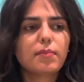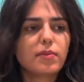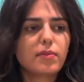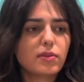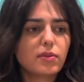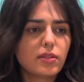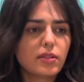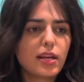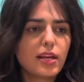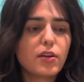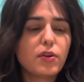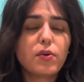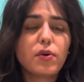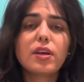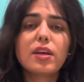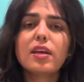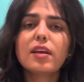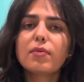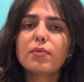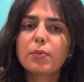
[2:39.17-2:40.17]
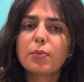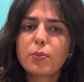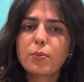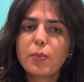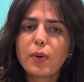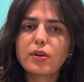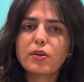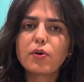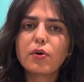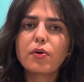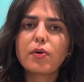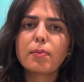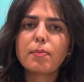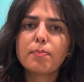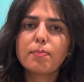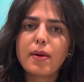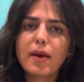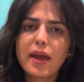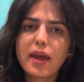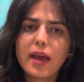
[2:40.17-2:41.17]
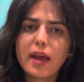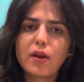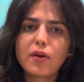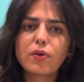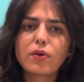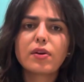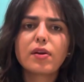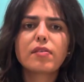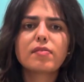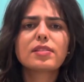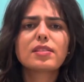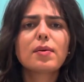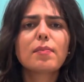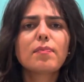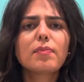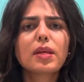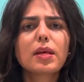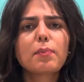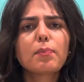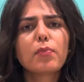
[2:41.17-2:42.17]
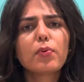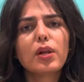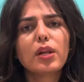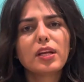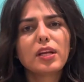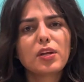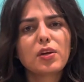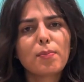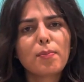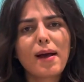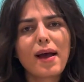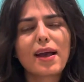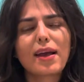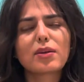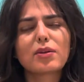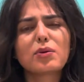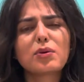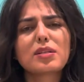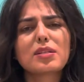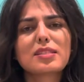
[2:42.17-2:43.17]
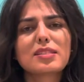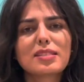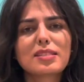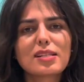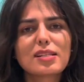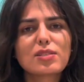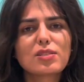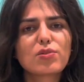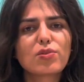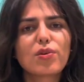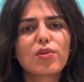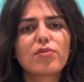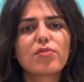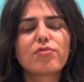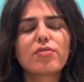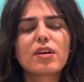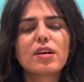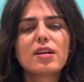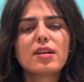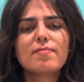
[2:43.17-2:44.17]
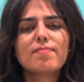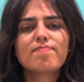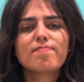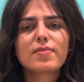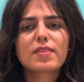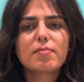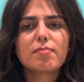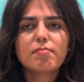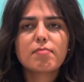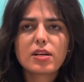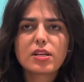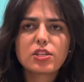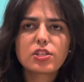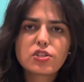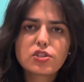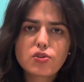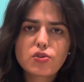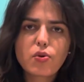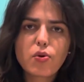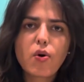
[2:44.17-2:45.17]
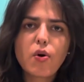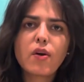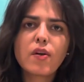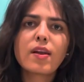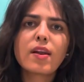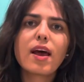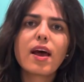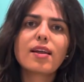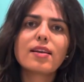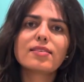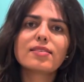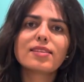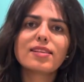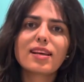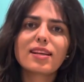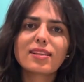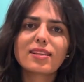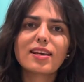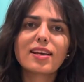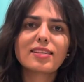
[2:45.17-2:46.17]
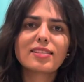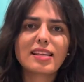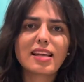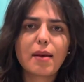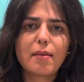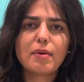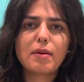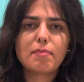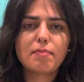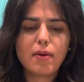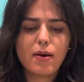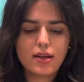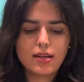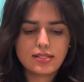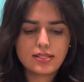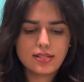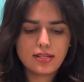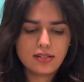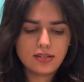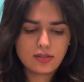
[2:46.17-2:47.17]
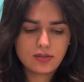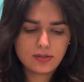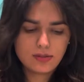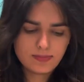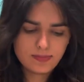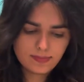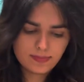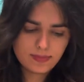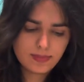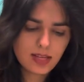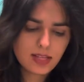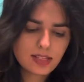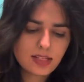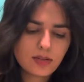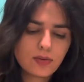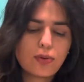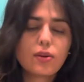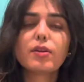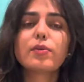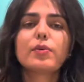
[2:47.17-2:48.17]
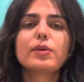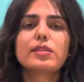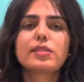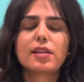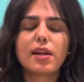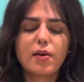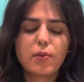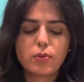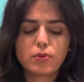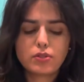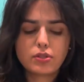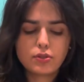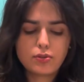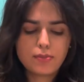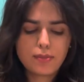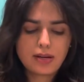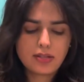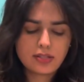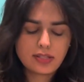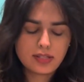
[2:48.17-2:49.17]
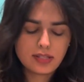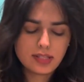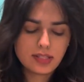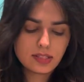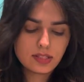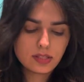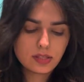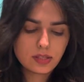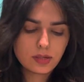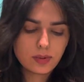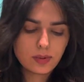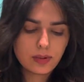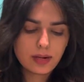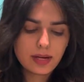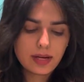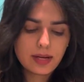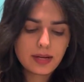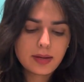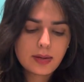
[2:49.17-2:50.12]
that even when you're in pain or you have something pulling you back, you can still sort of muster on and take the exam and pass it. So that's the only reason I wanted to mention this story.